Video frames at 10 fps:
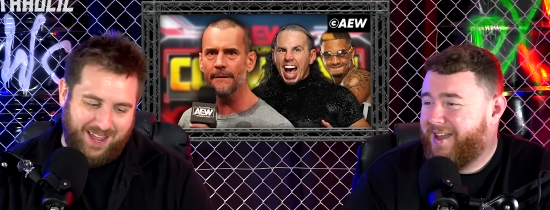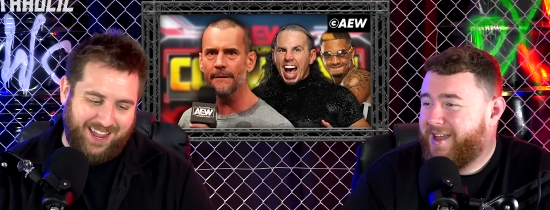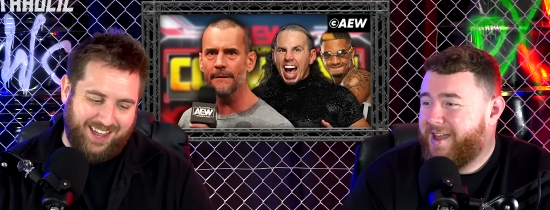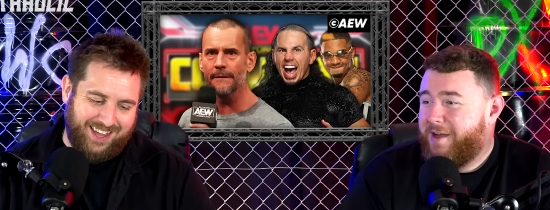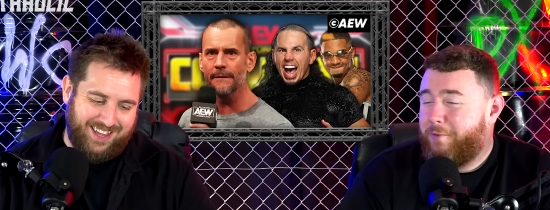Speaker 1: here
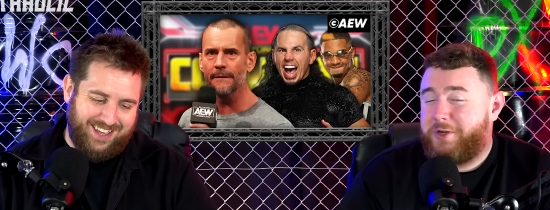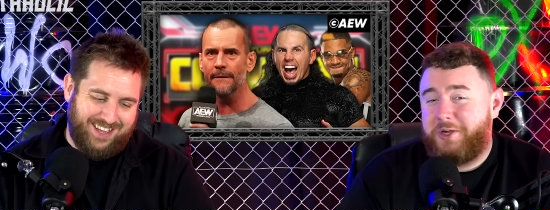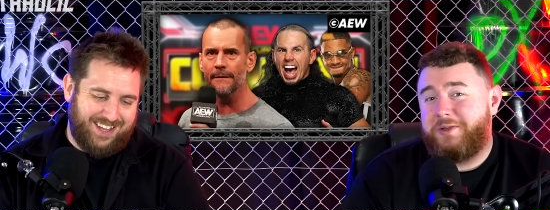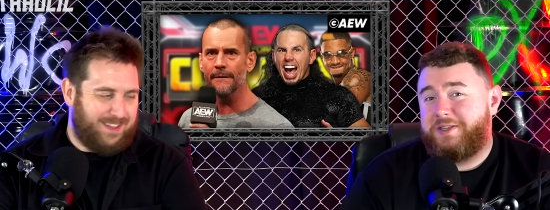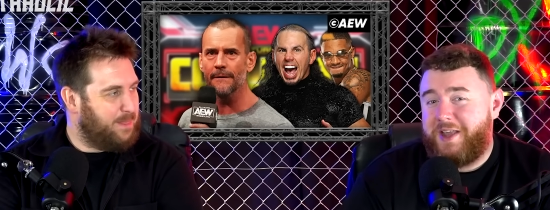we
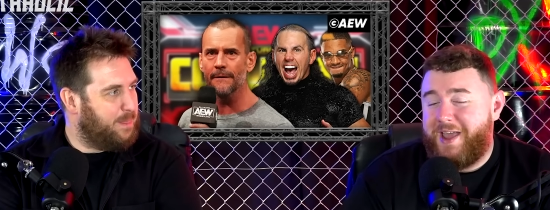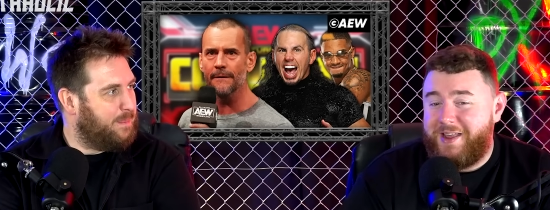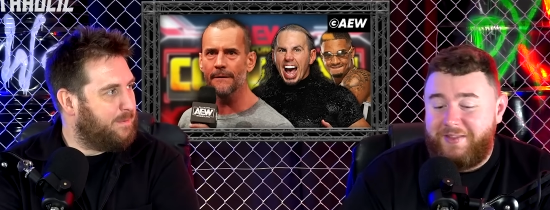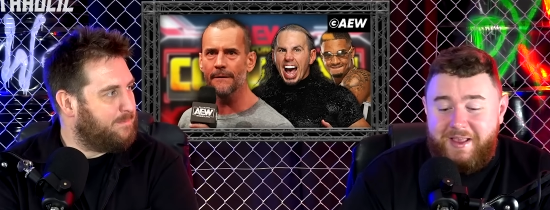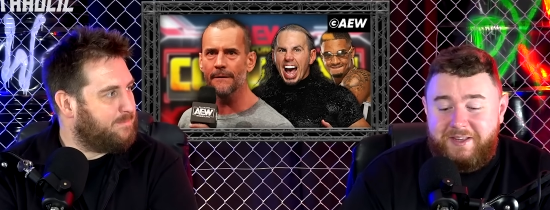should
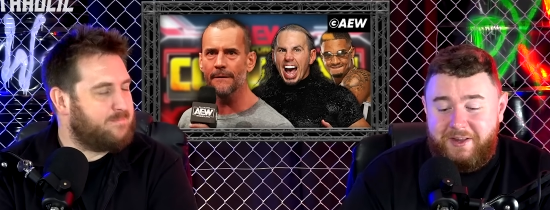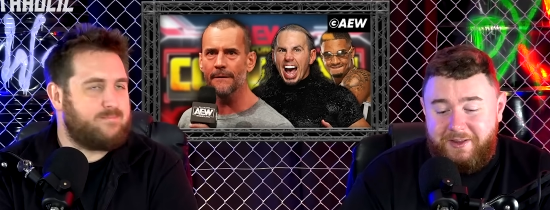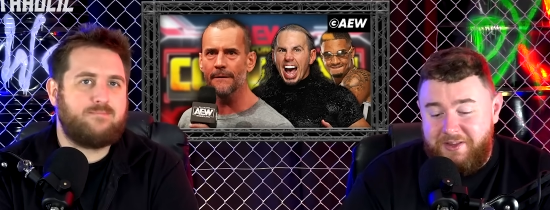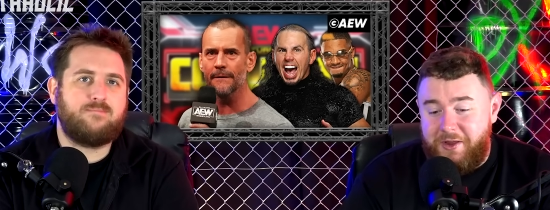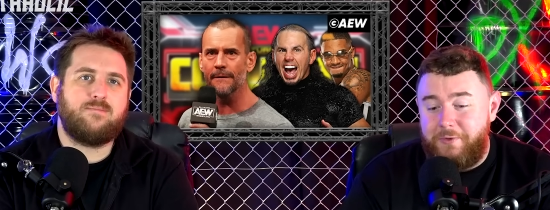say this
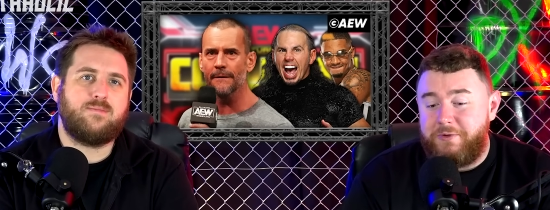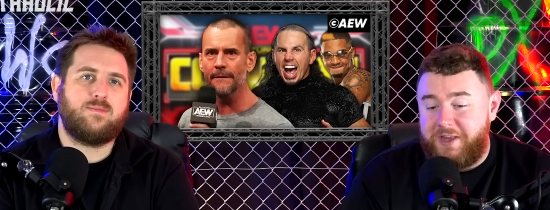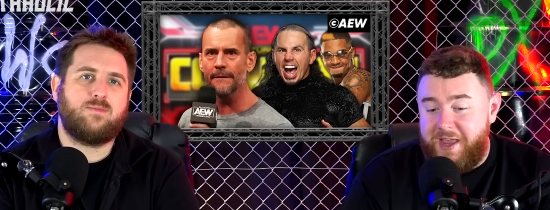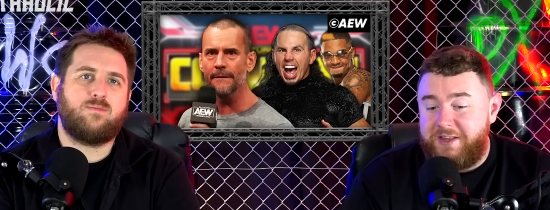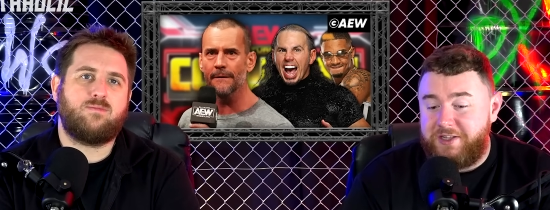news
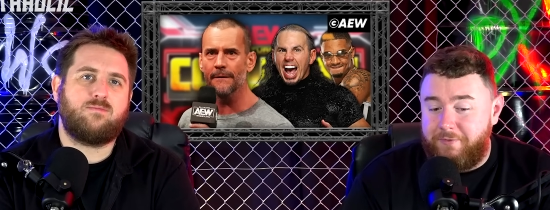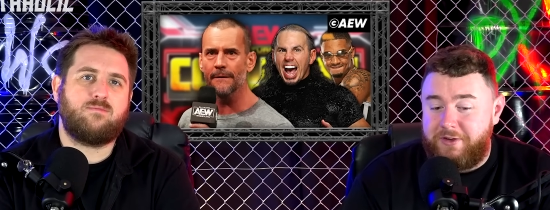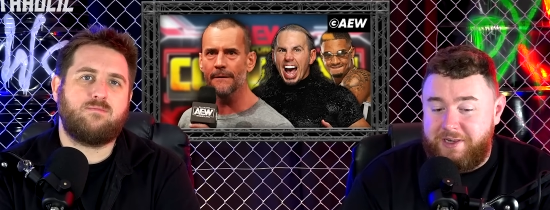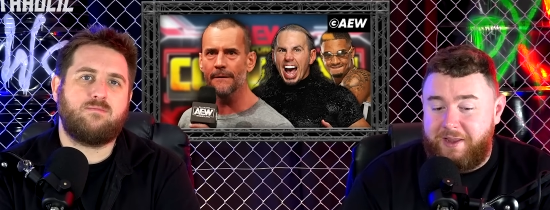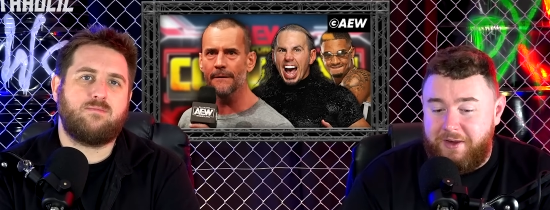is
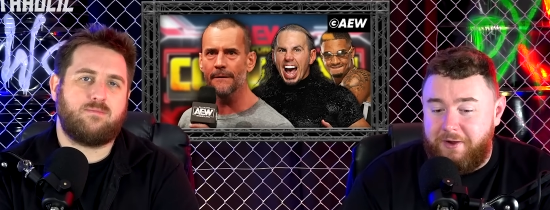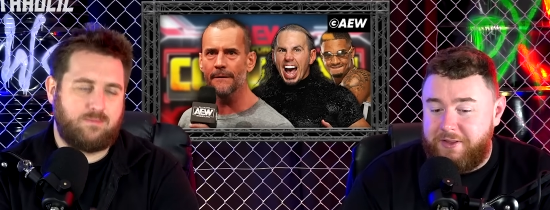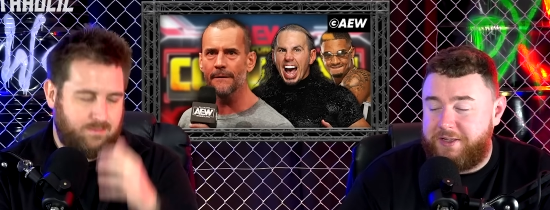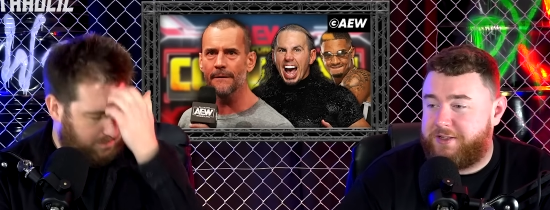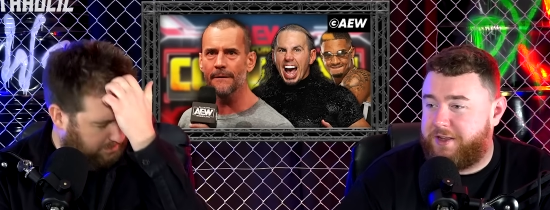obviously you know
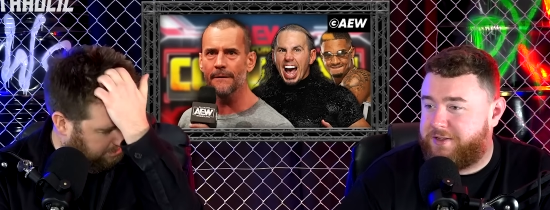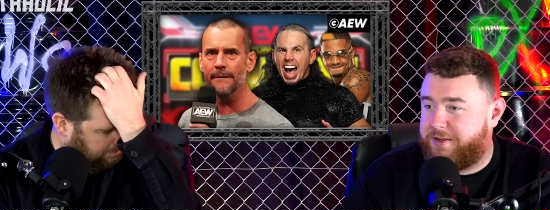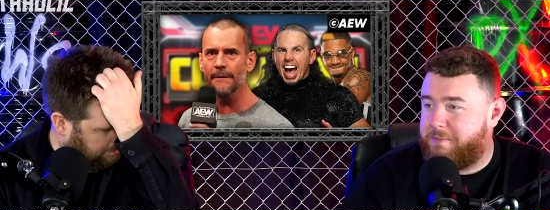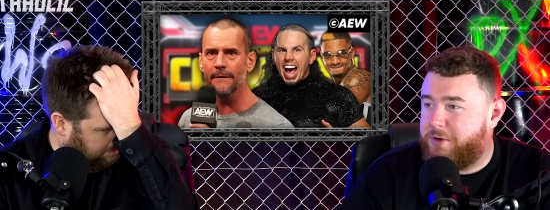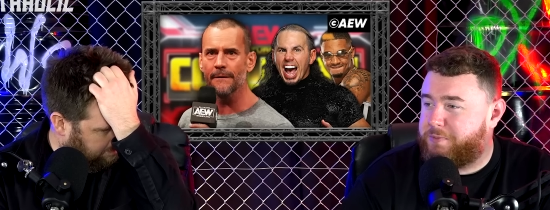it's it's it,
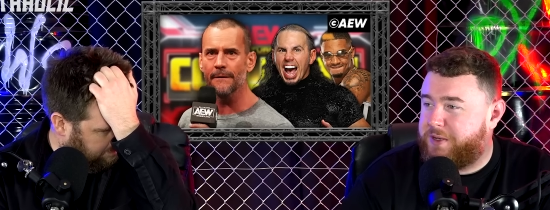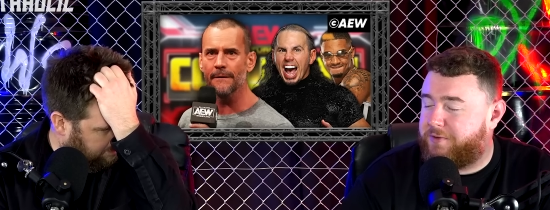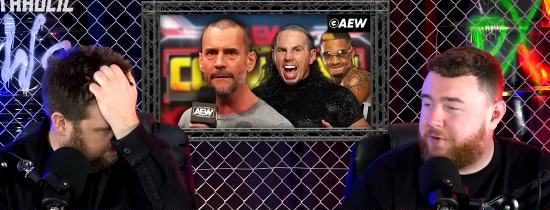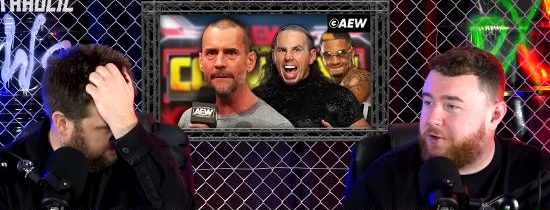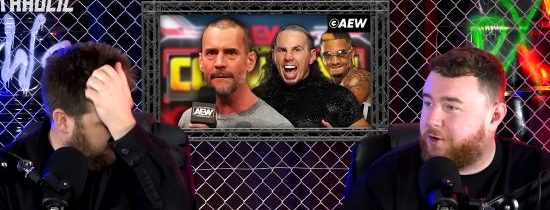it must be
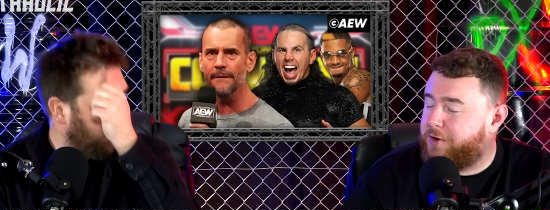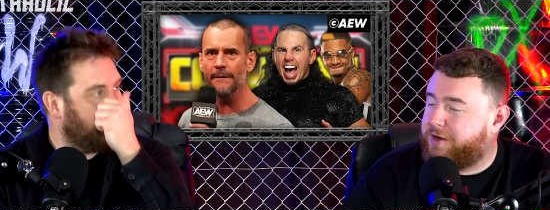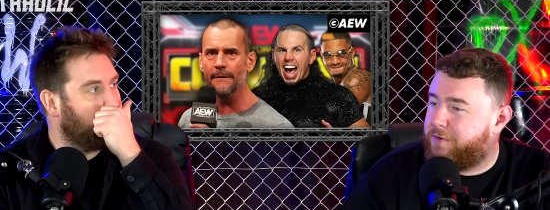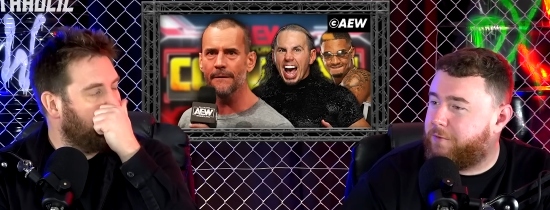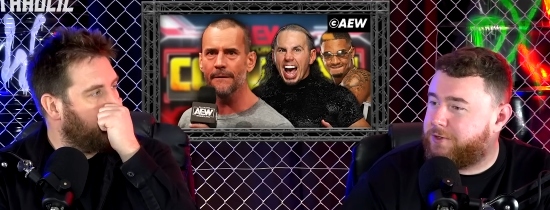difficult to read
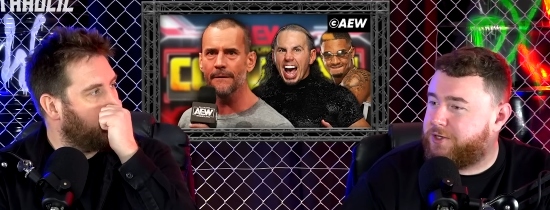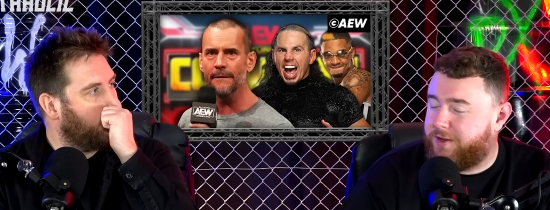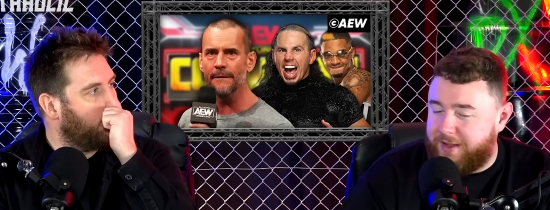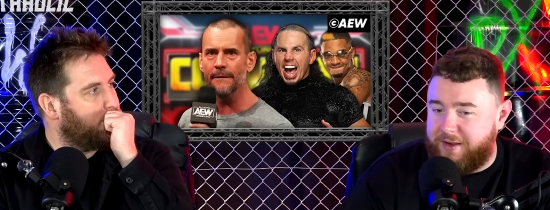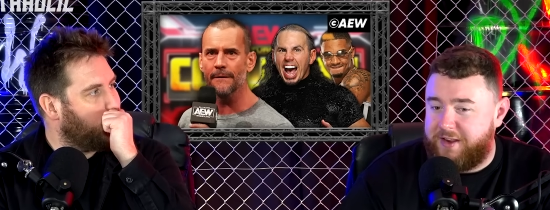if you're watching
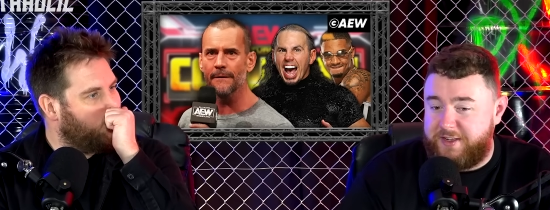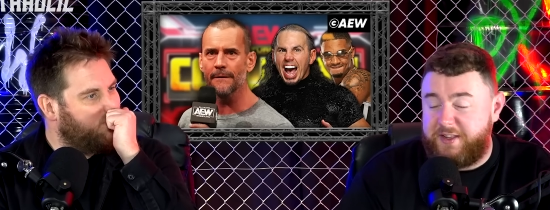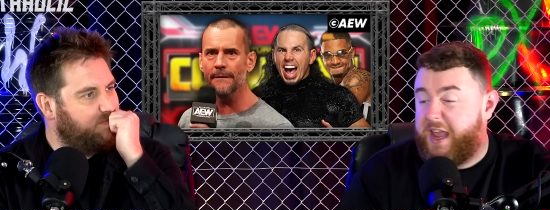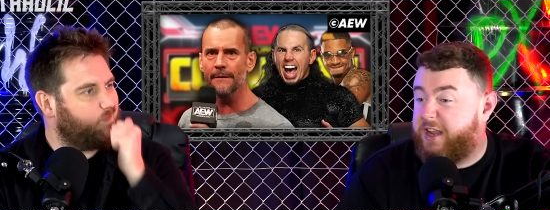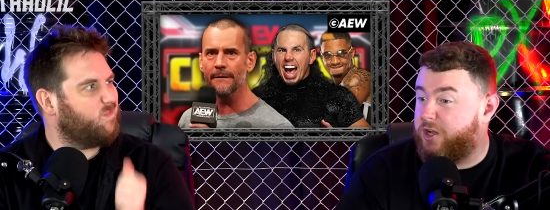like it is
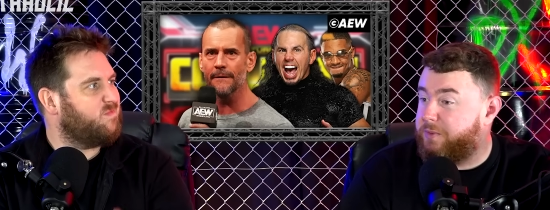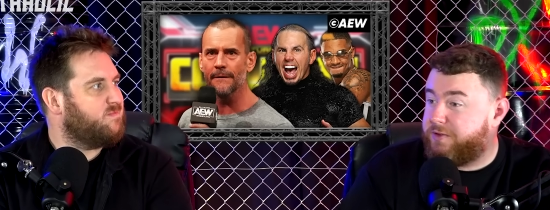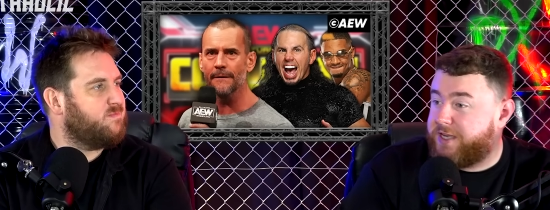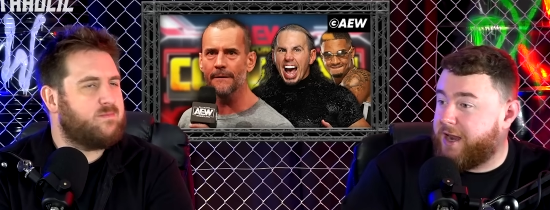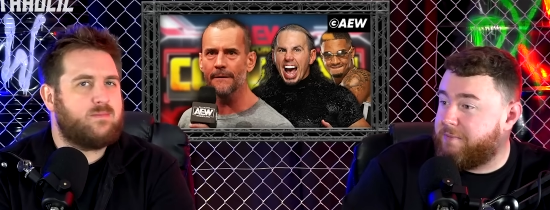an
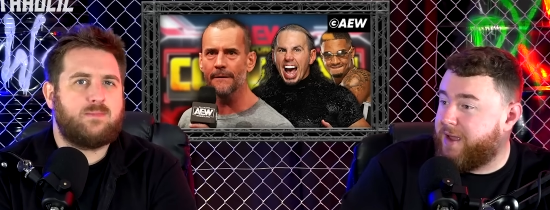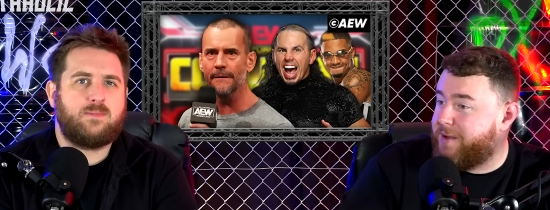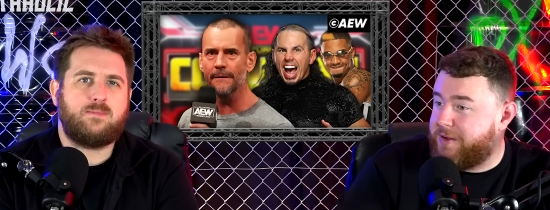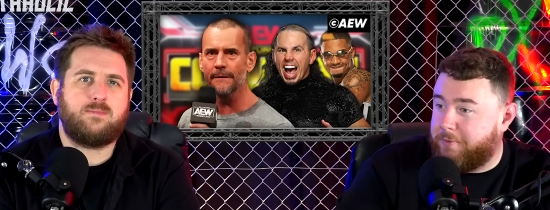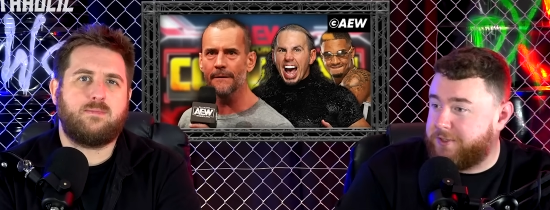AEW talent
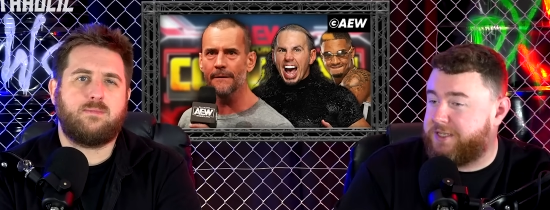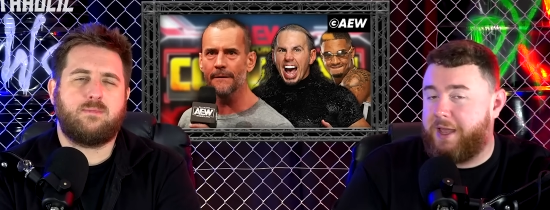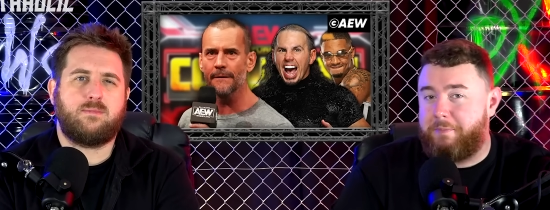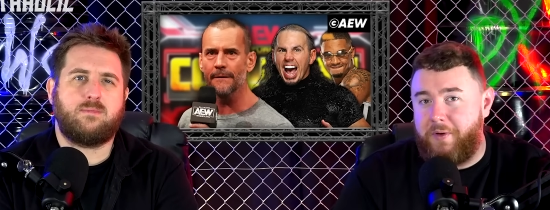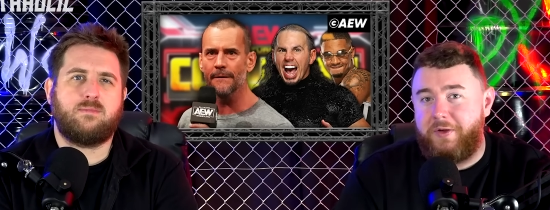maybe who wants to
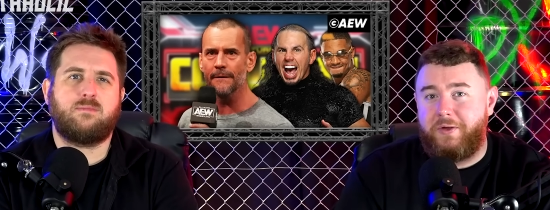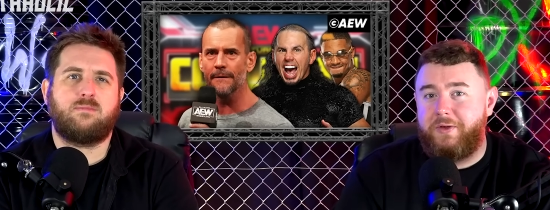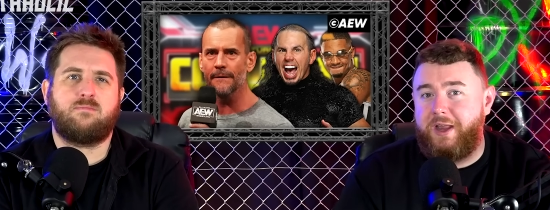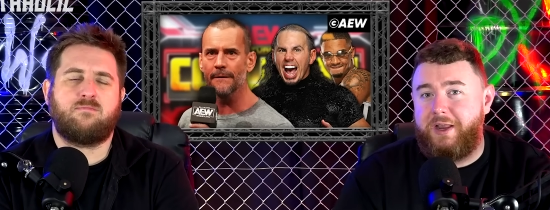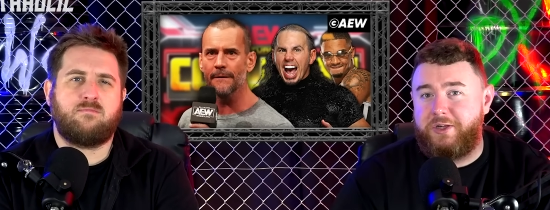get booked on
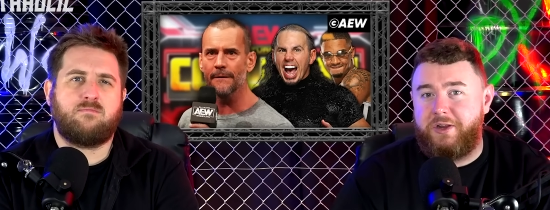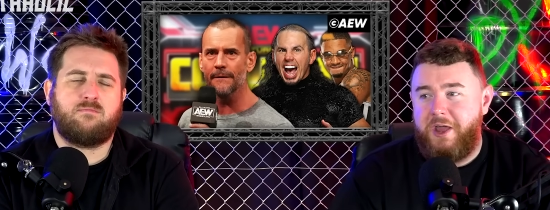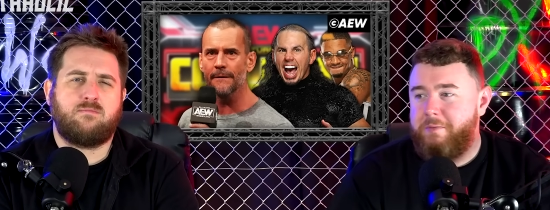Collision,